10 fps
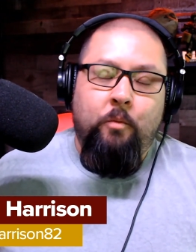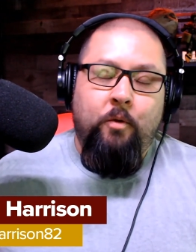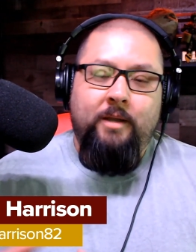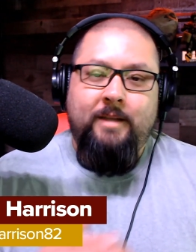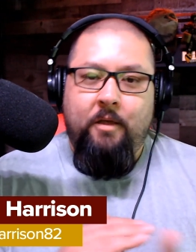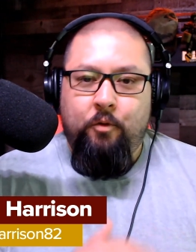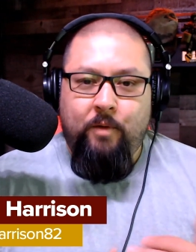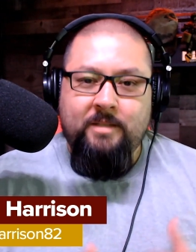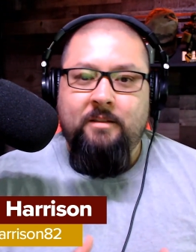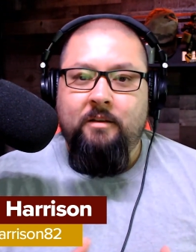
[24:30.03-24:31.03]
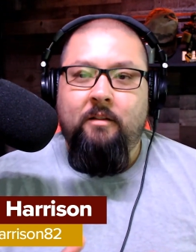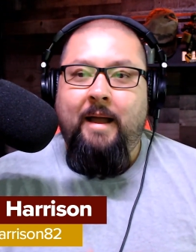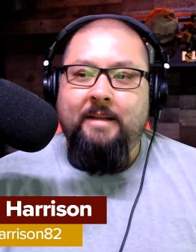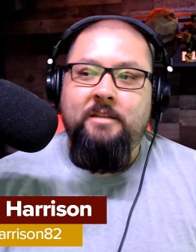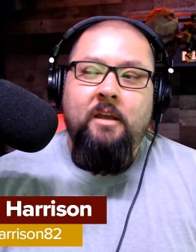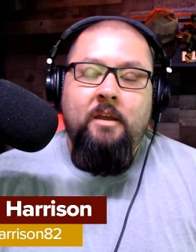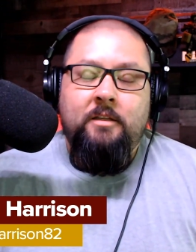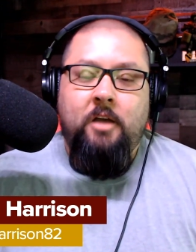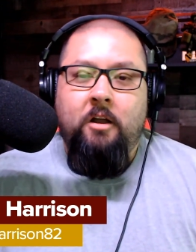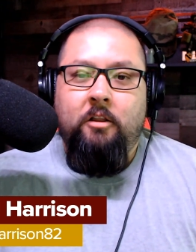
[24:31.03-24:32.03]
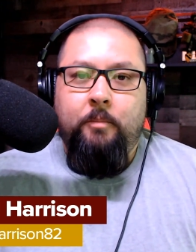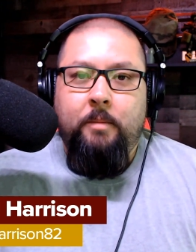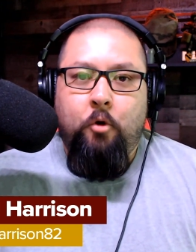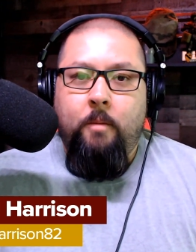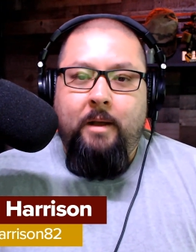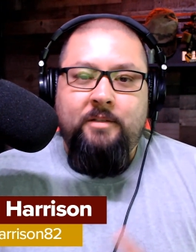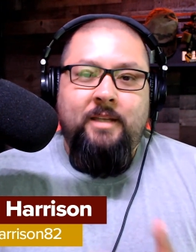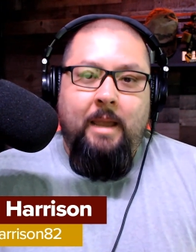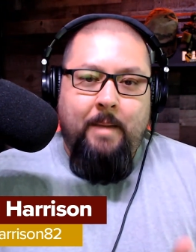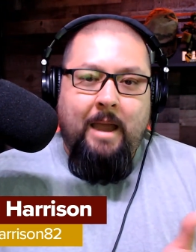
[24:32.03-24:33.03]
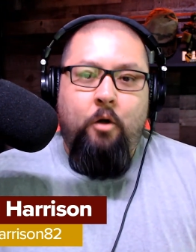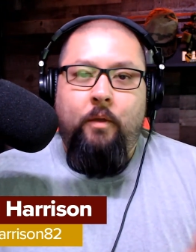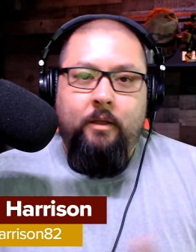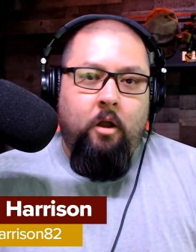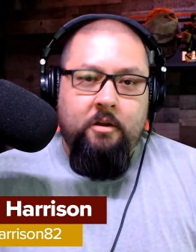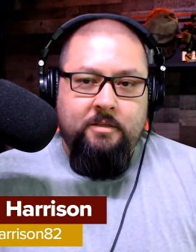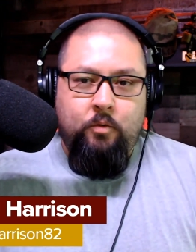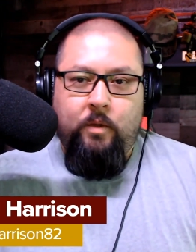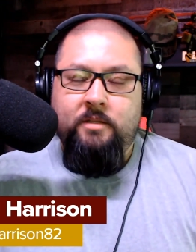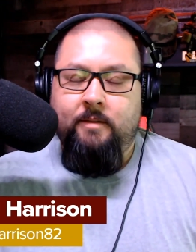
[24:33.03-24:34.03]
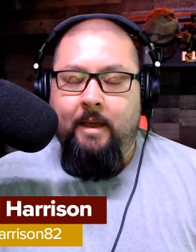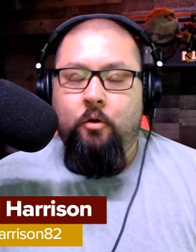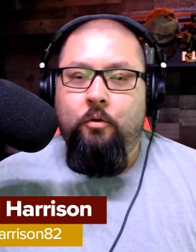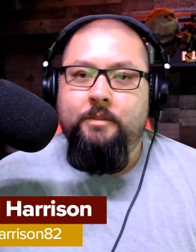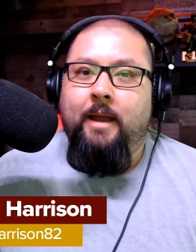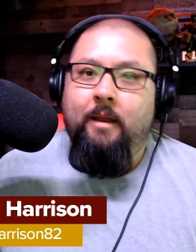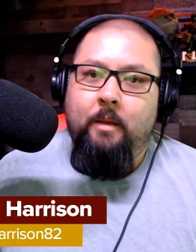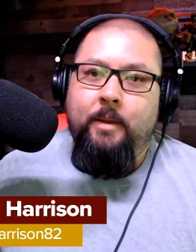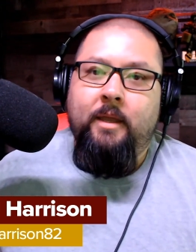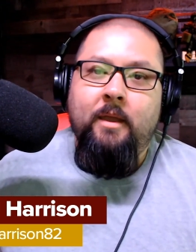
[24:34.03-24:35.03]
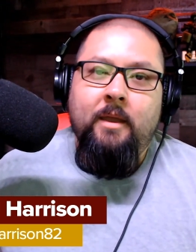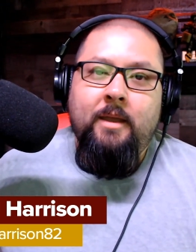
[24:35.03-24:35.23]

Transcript: We'll break down the rest of the class, talk a little bit more about Sam Howell and Carson Wentz and that whole dynamic,